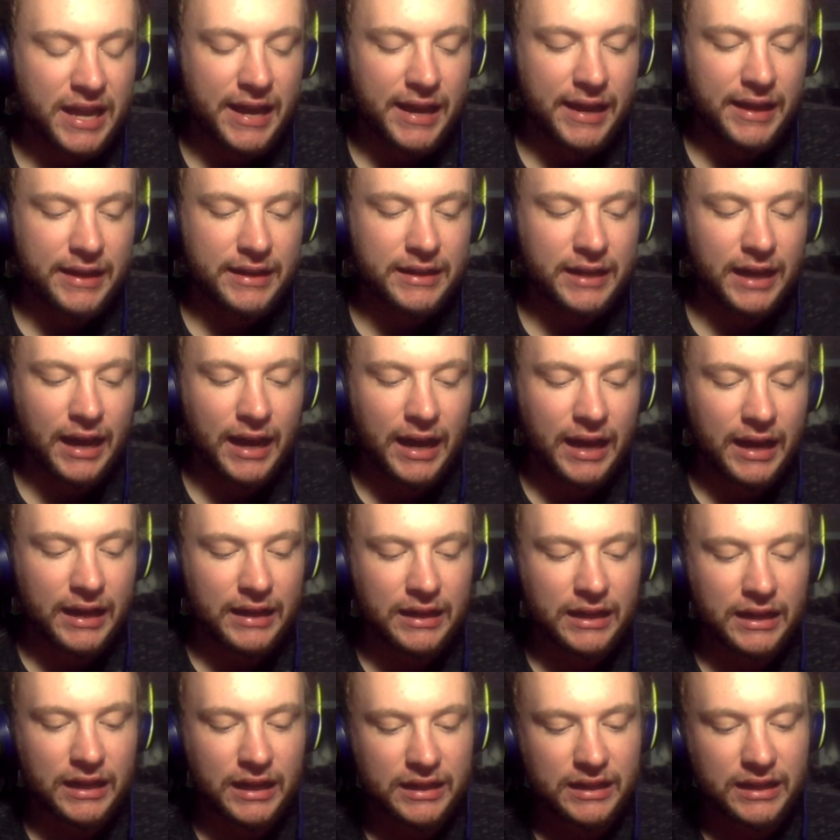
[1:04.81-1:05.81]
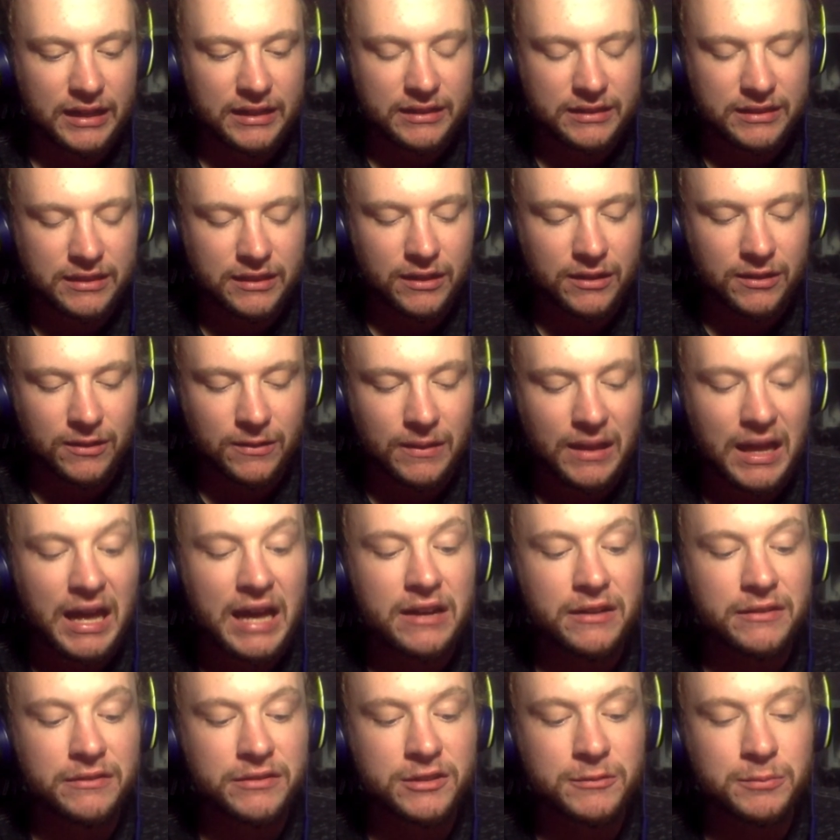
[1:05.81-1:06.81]
And I, I, I thought a
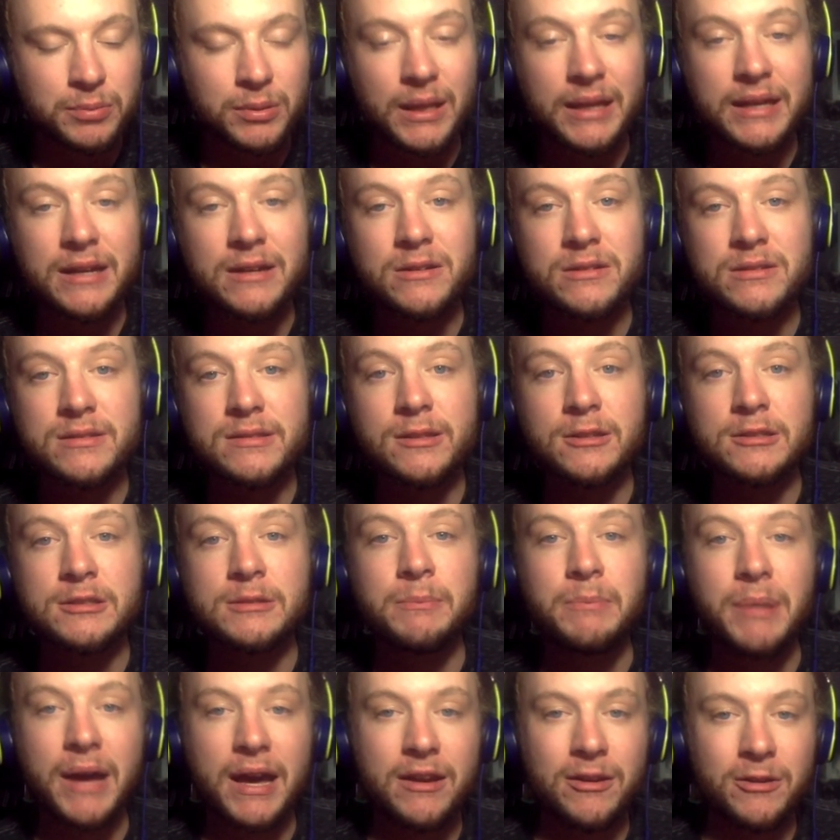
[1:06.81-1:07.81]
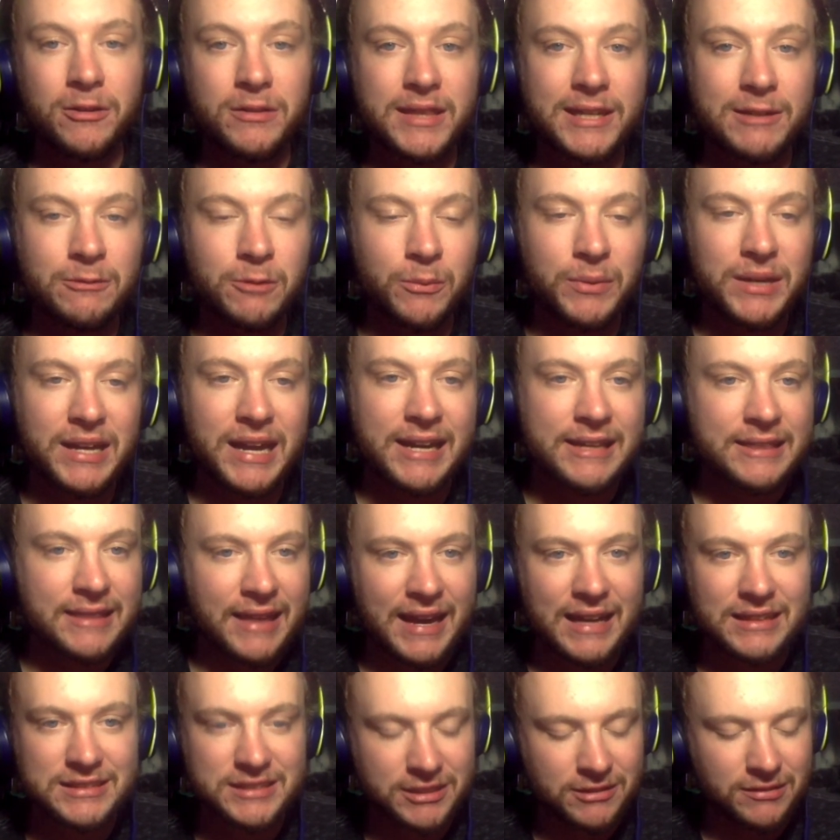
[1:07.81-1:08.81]
lot of the players looked better than what we had
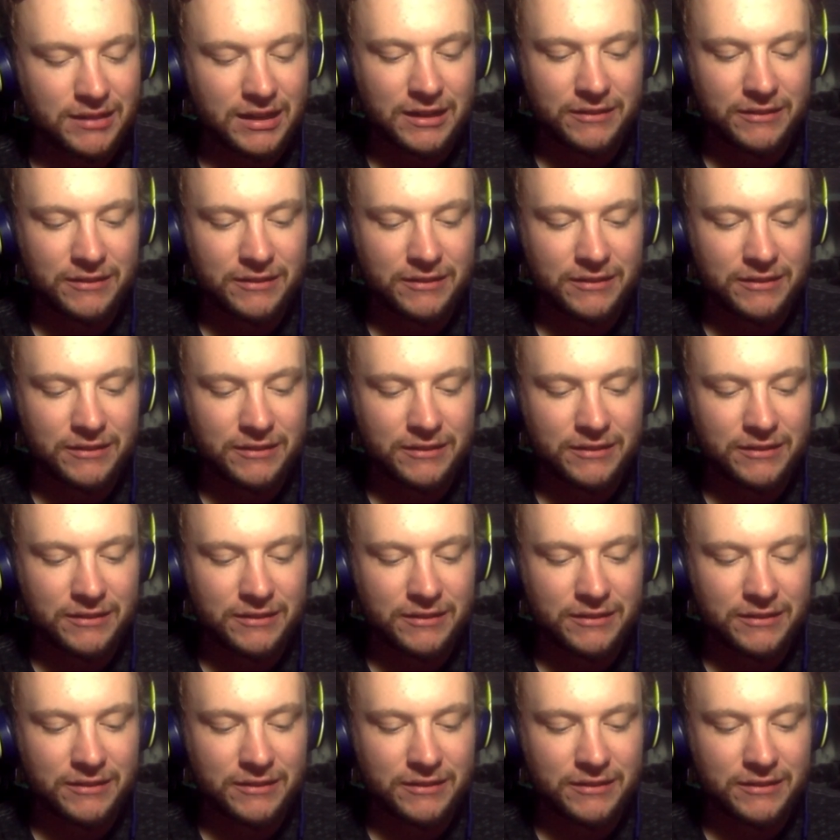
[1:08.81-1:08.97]
last year.